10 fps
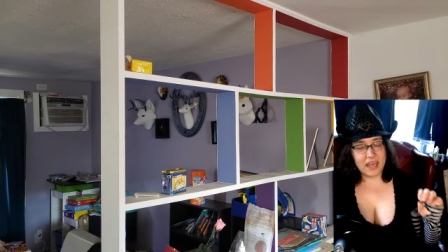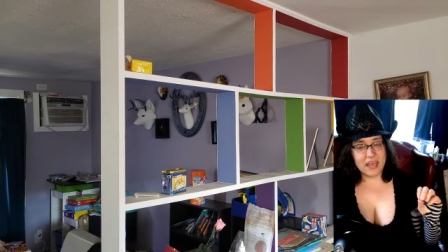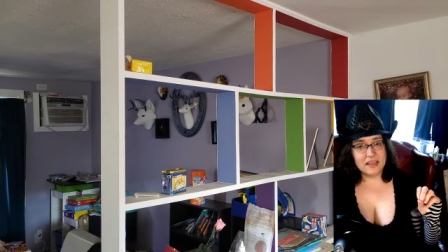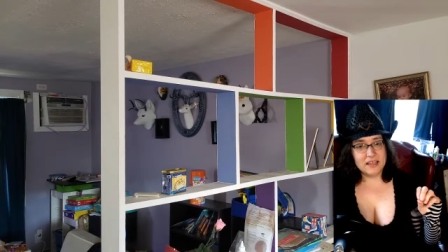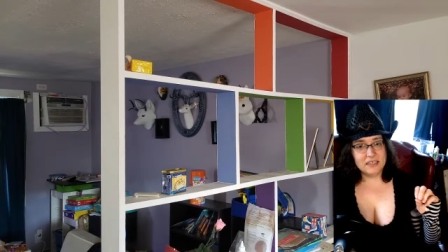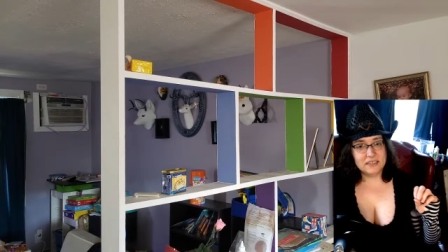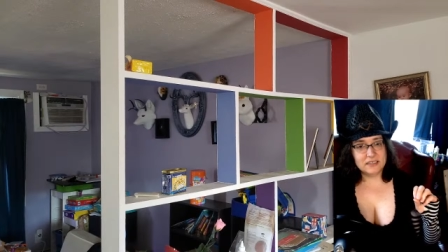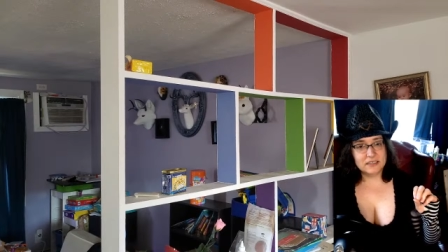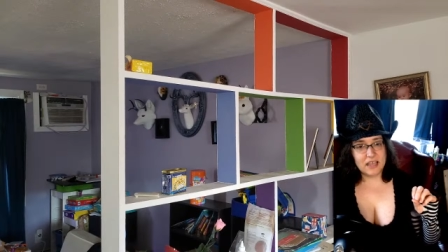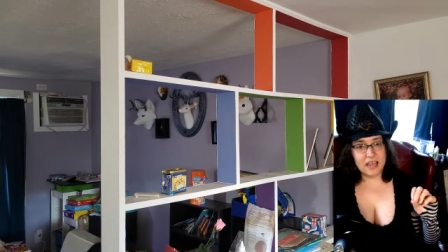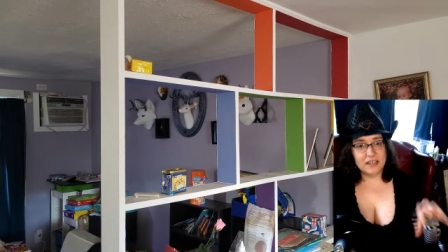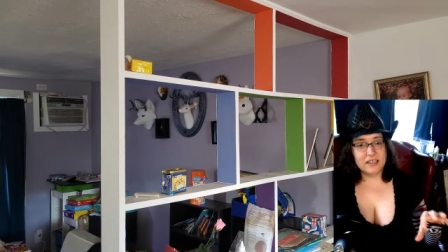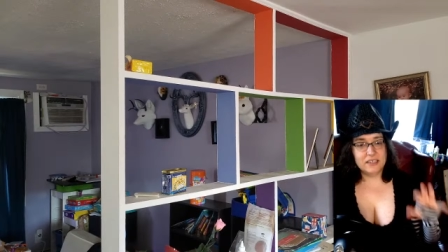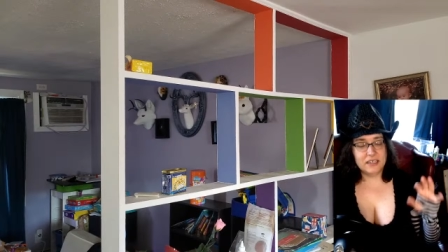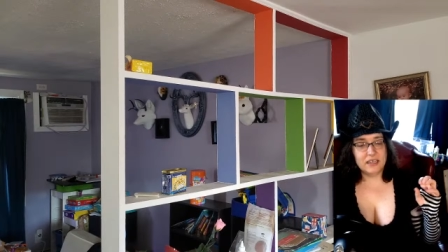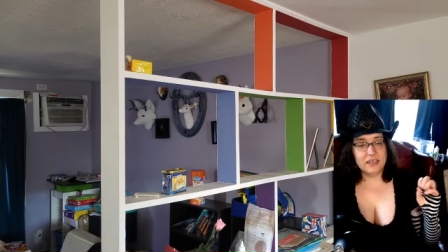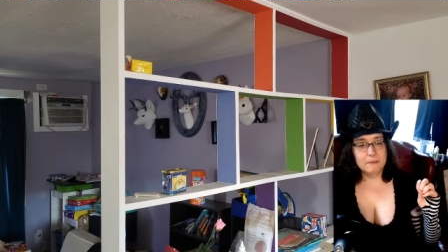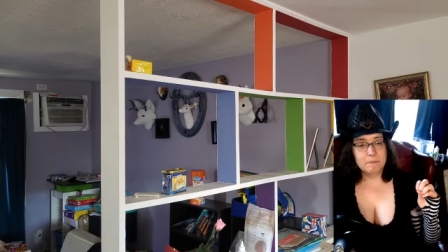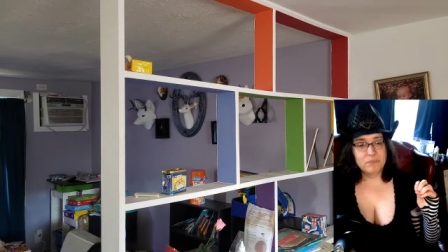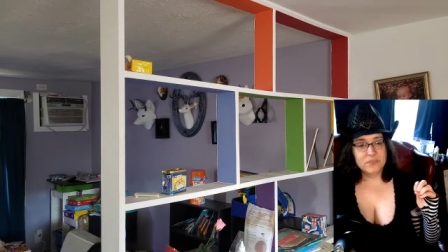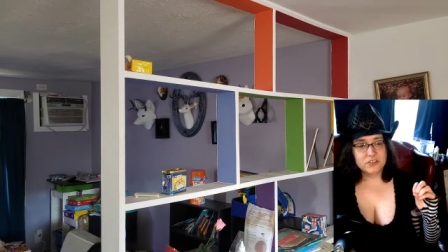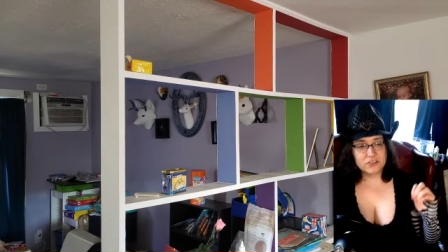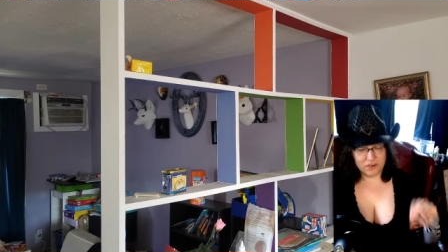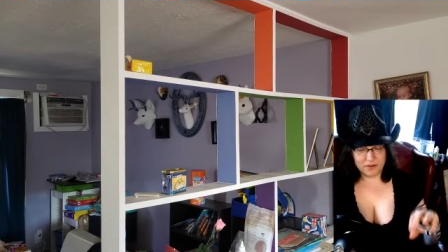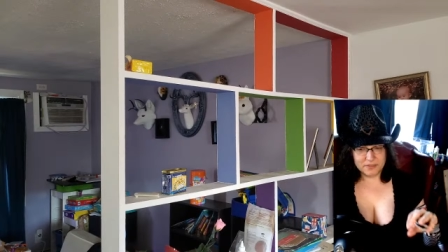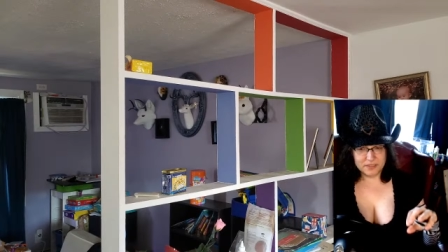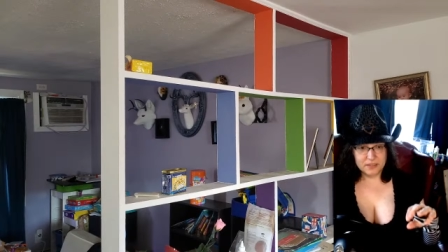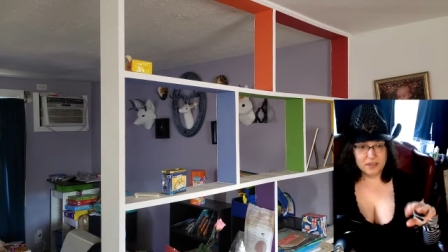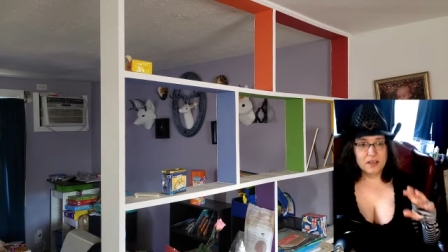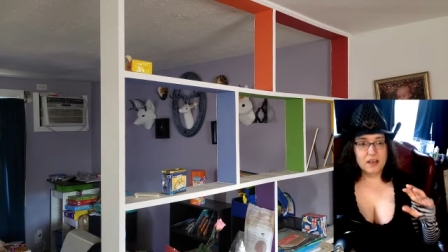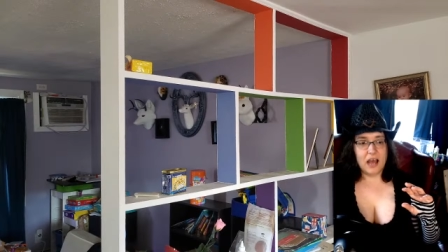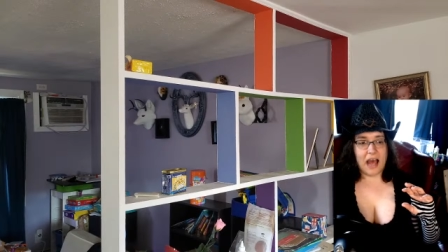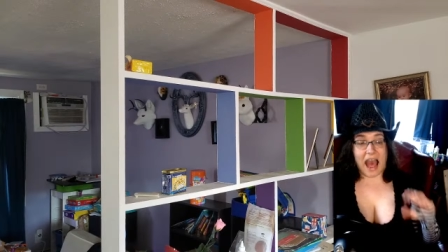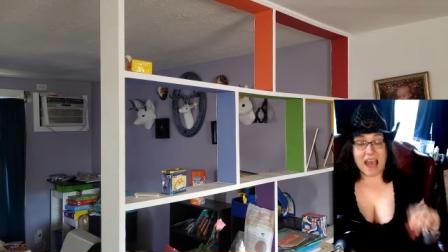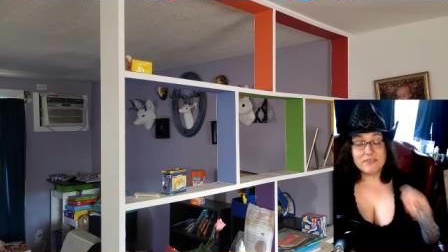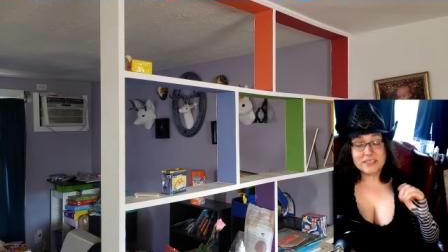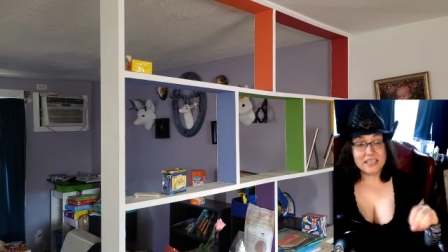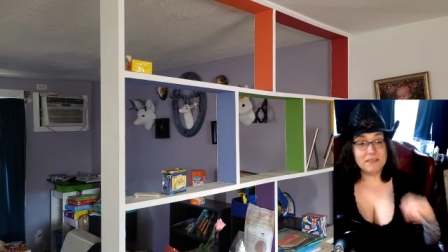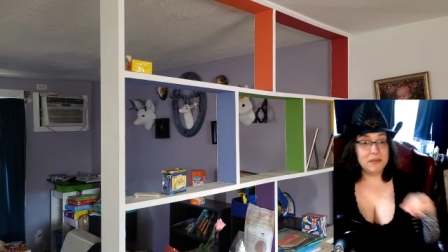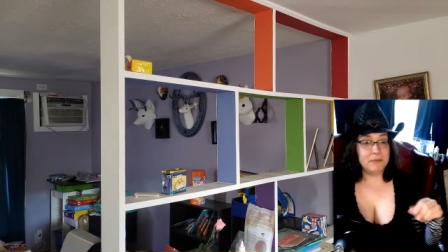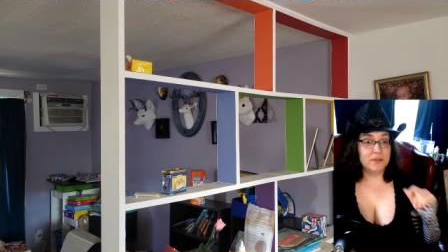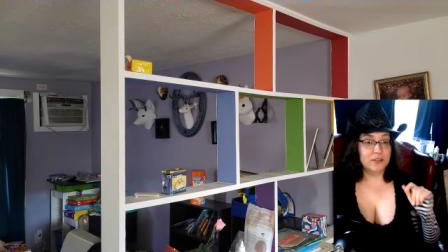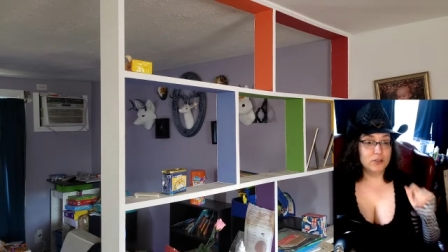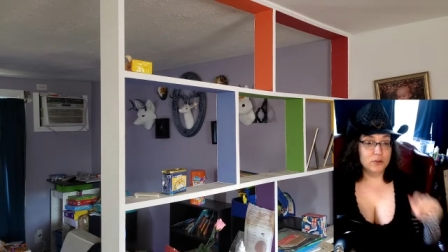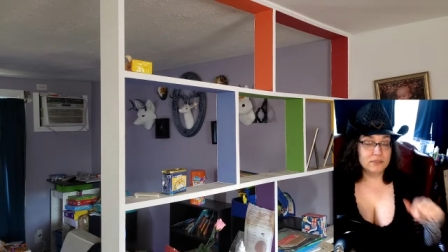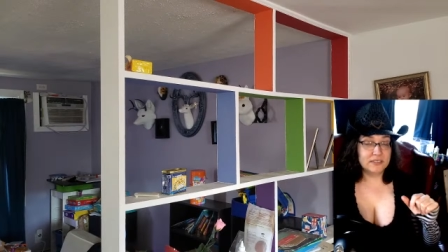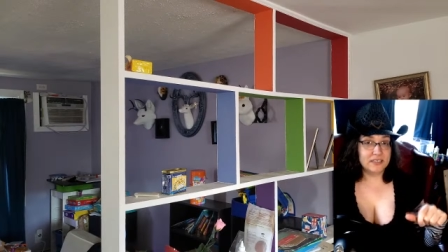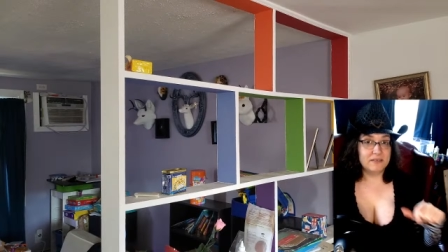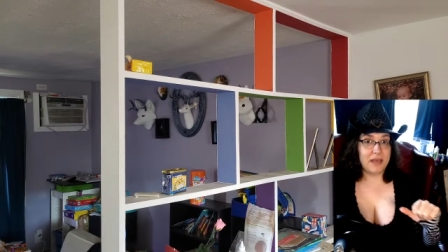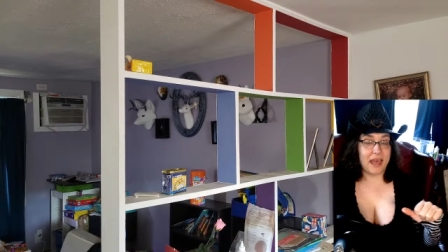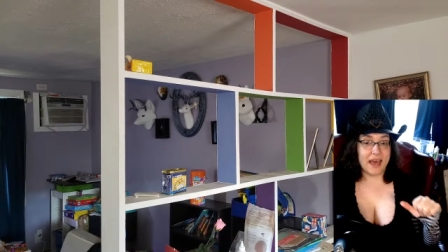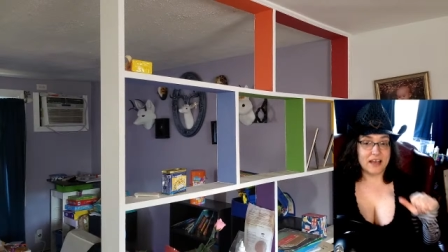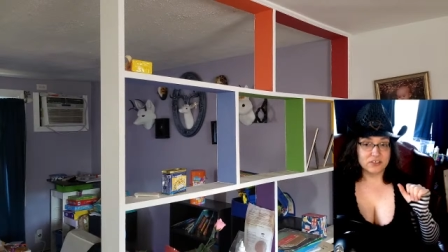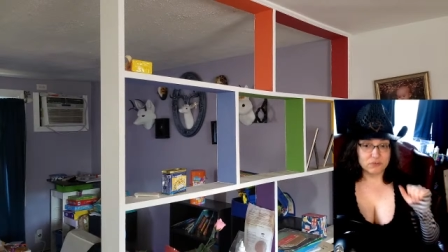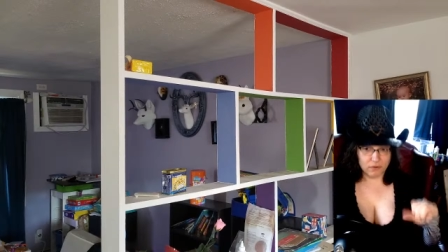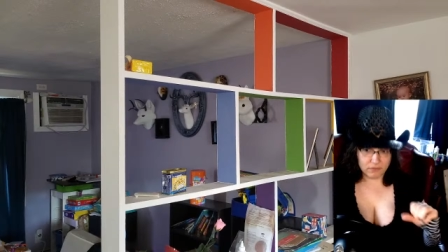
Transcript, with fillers: and these LED strips. I've seen people use them as grow